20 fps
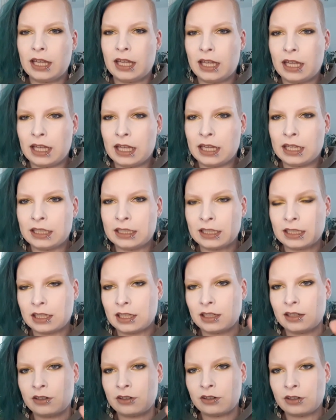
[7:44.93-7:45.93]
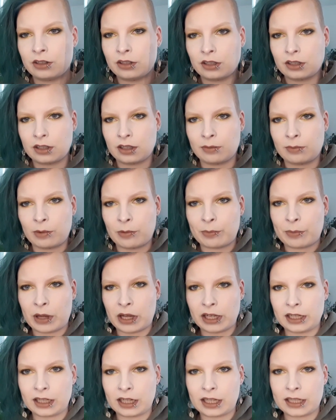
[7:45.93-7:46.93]
And here are some of
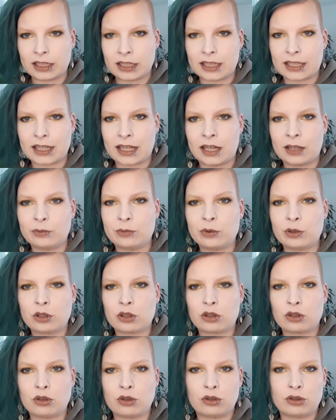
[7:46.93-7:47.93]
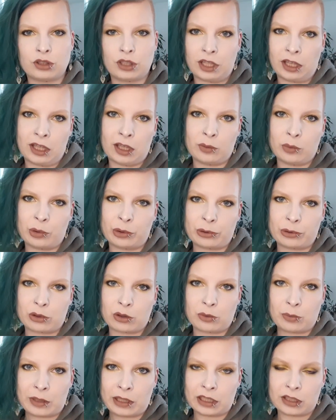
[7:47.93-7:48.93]
my lines. I was not able
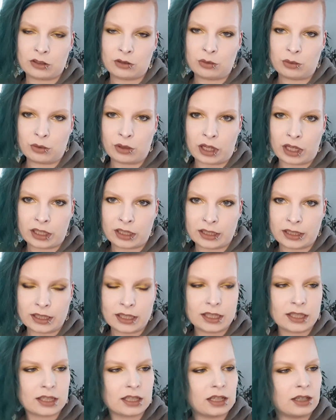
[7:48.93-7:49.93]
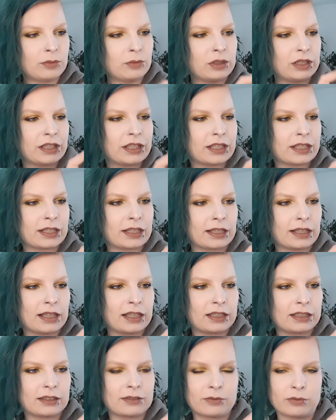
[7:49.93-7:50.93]
to make a new line this time. It's
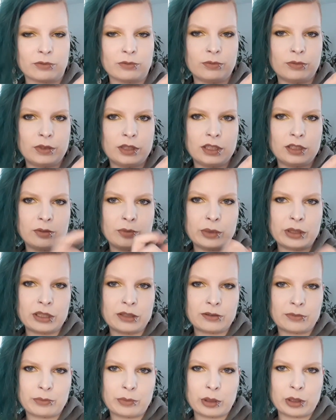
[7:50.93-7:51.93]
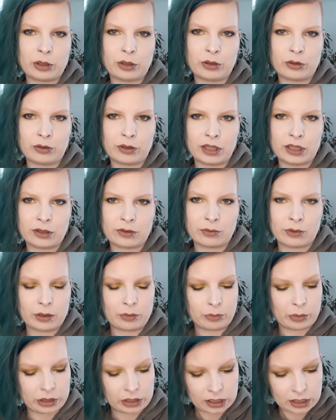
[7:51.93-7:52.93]
like a little bit below this
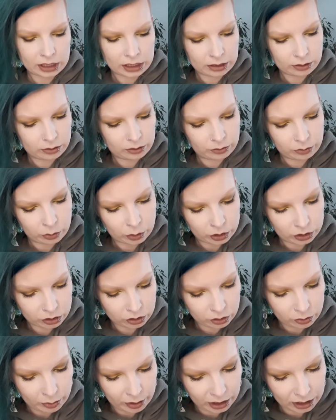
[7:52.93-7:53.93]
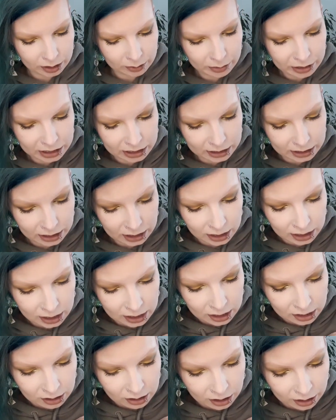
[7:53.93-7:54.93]
one, but I didn't want to make a mess.
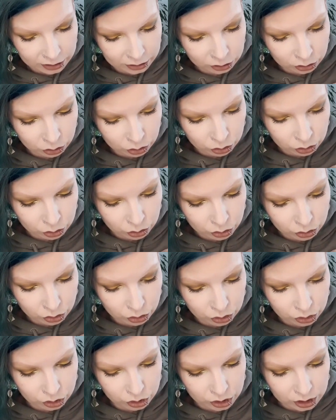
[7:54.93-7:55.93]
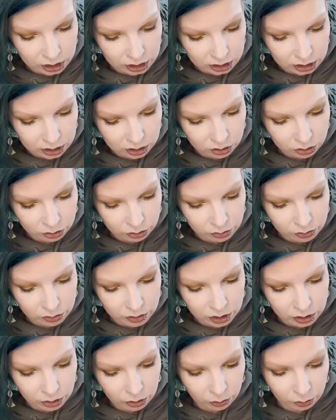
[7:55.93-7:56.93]
I used did
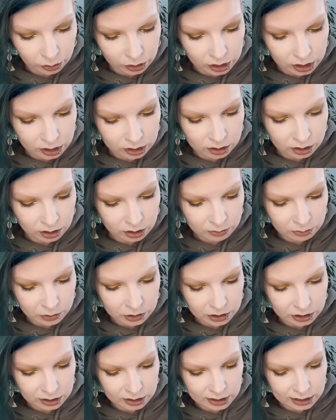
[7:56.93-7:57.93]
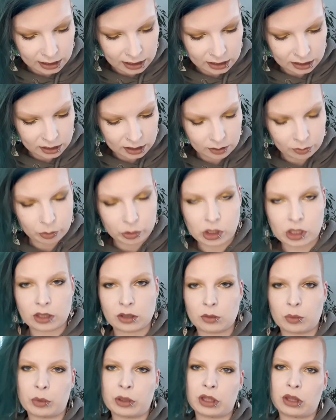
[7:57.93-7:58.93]
only 3 times since last
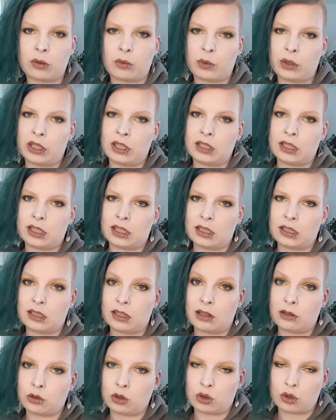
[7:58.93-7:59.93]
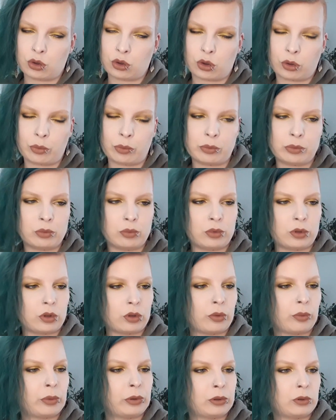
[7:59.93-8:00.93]
update, but the weight did now drop
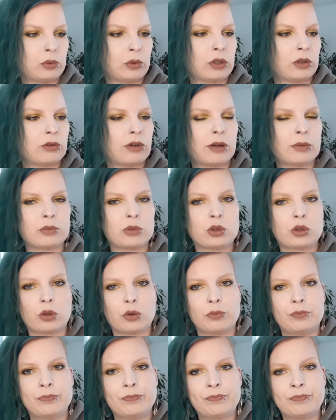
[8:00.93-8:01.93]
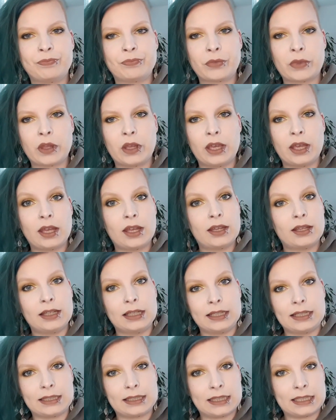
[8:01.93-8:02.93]
0.1 grams.
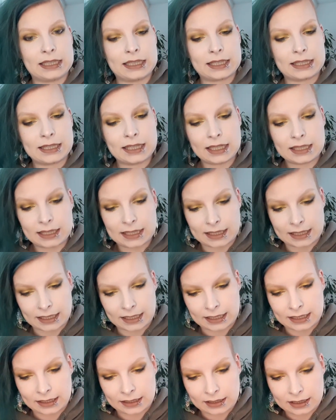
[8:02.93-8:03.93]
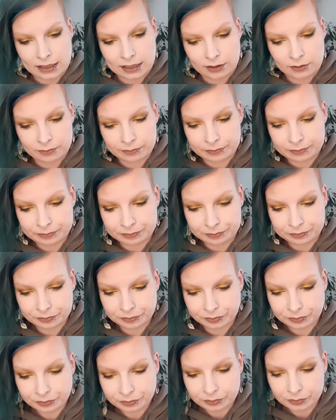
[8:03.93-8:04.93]
At least that's exciting.
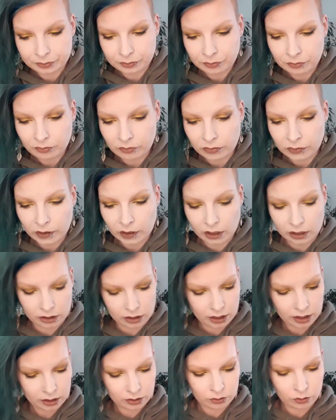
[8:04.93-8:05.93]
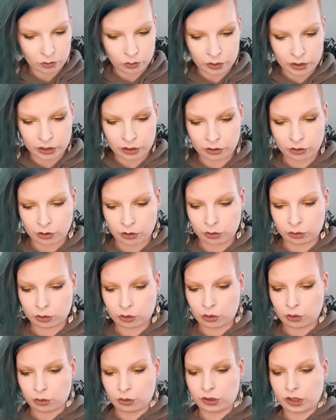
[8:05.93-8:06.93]
Then we go
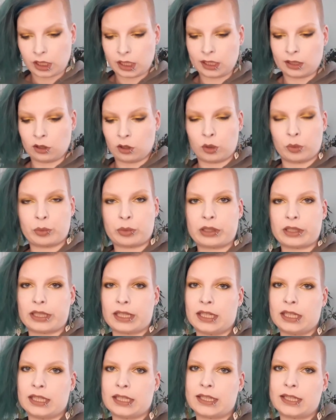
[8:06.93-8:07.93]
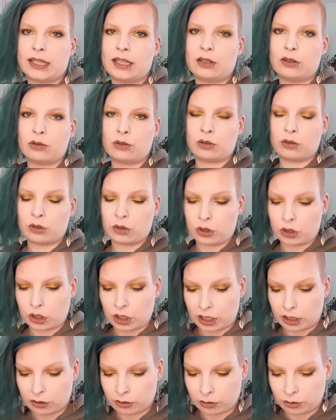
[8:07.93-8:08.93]
to Cyclops, a single
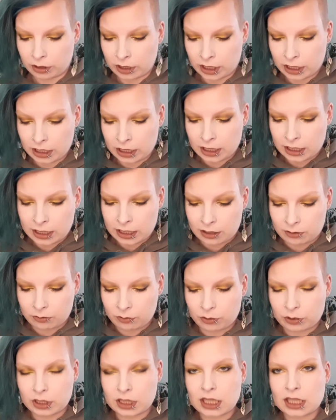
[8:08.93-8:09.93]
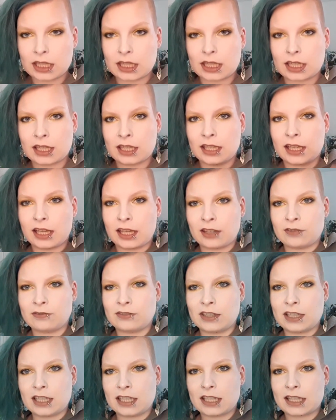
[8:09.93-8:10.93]
shadow. And for that I have
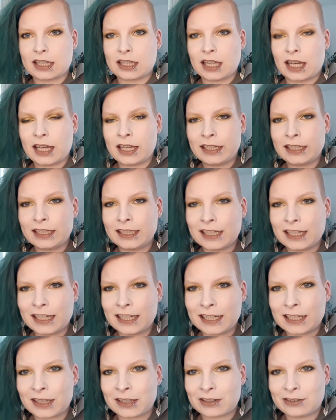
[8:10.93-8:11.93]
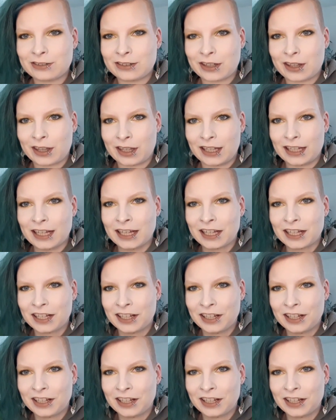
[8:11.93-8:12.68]
this tiny little thing,